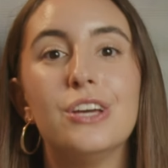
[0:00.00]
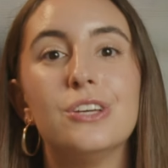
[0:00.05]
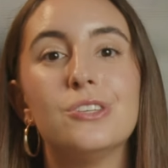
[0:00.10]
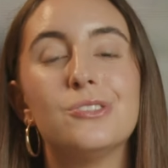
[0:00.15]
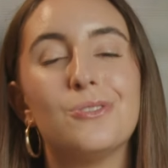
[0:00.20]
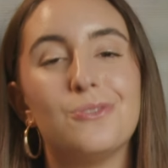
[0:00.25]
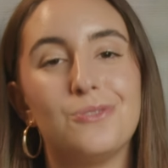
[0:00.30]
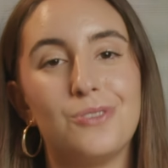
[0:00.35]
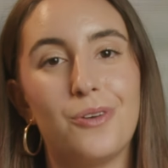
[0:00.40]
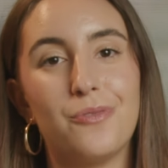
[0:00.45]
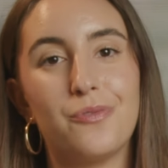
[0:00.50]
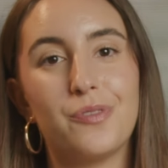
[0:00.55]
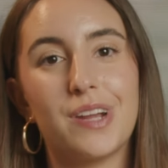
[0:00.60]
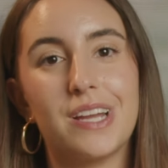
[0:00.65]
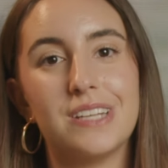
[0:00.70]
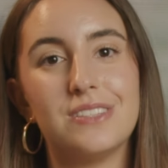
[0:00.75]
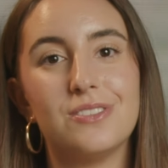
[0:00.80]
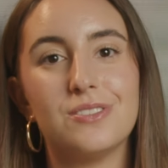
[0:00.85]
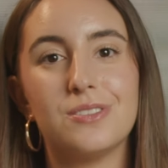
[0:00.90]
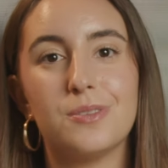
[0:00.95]
so don't
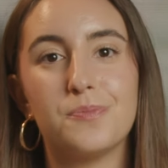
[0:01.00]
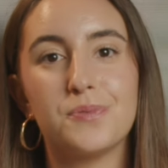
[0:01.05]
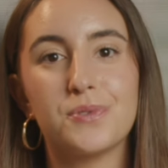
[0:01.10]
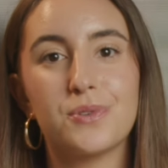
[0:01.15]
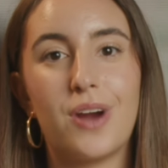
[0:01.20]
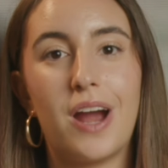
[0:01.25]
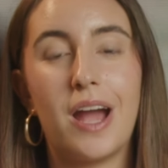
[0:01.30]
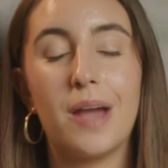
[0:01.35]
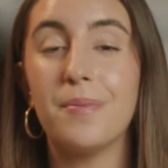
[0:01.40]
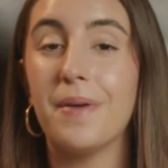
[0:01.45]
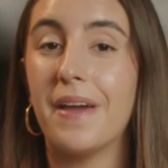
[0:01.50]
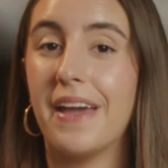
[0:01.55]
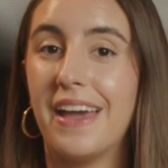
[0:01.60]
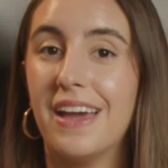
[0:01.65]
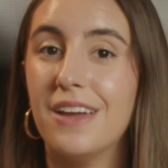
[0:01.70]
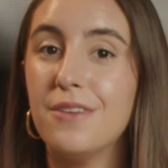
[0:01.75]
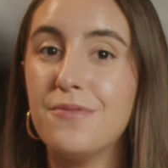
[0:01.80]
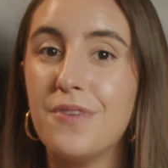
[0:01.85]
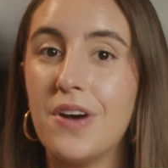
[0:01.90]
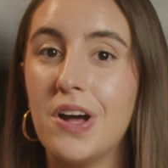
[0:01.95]
forget to subscribe
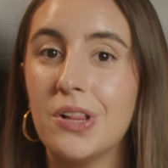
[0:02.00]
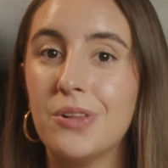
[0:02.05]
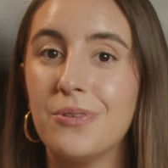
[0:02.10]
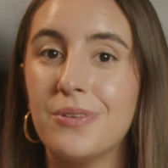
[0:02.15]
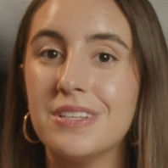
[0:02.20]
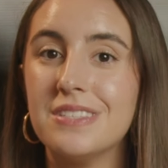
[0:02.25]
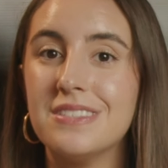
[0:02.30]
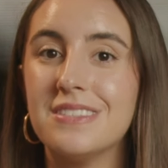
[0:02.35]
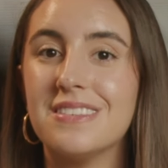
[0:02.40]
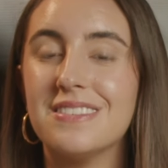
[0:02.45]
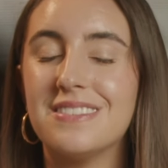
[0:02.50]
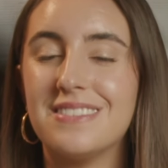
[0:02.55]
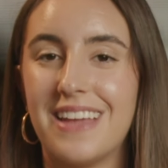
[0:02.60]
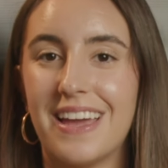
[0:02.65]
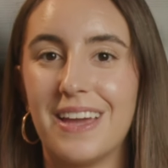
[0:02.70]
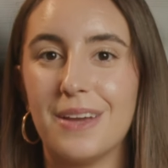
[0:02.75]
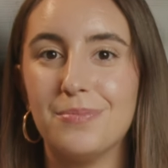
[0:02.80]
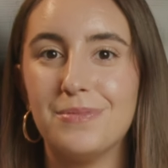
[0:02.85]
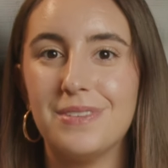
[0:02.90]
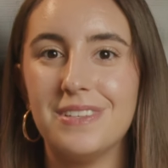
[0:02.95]
and follow us to
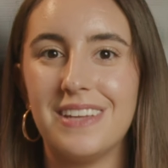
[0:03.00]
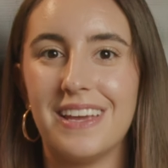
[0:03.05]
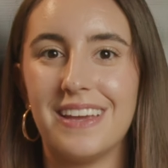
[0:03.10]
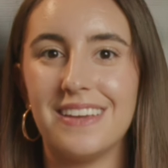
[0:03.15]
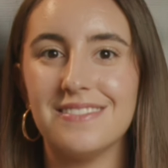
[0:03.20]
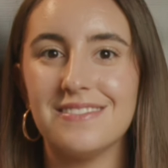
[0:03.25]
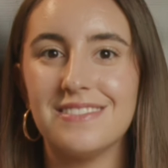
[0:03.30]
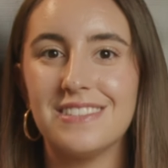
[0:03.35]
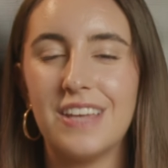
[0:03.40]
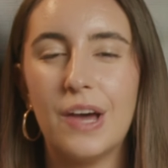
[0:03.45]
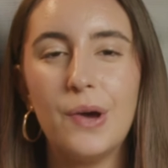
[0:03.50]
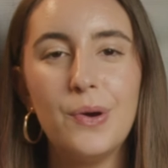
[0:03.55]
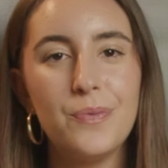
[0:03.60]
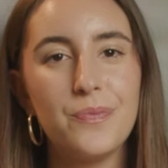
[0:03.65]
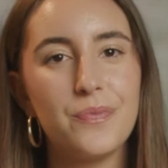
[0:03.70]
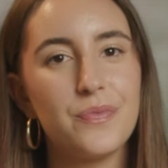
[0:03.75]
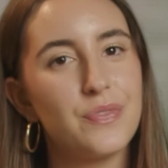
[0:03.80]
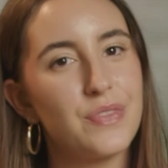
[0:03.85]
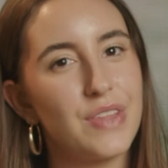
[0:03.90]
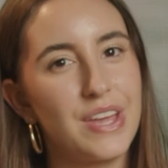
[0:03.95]
stay up to date. So
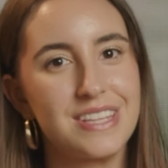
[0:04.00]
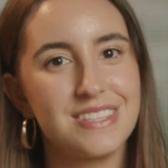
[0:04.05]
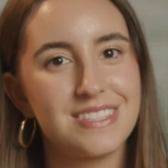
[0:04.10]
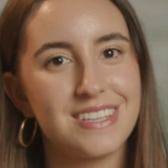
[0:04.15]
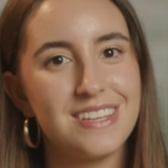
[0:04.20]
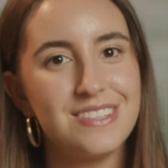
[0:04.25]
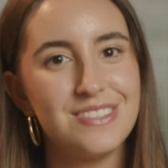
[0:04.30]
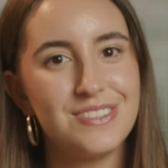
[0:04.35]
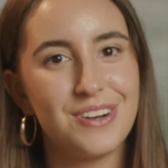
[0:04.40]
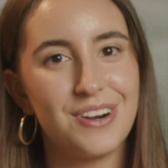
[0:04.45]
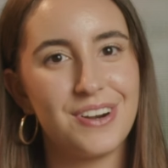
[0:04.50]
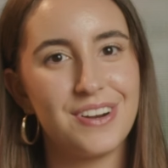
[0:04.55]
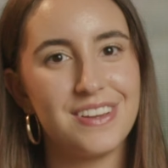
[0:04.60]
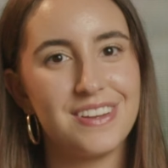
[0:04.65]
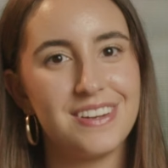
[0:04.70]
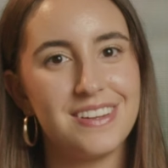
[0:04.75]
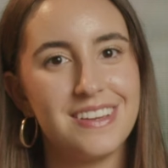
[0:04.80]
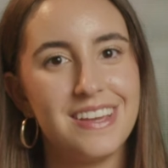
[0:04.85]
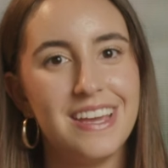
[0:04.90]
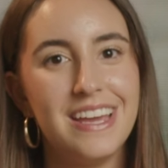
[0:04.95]
let's get
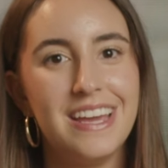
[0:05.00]
started.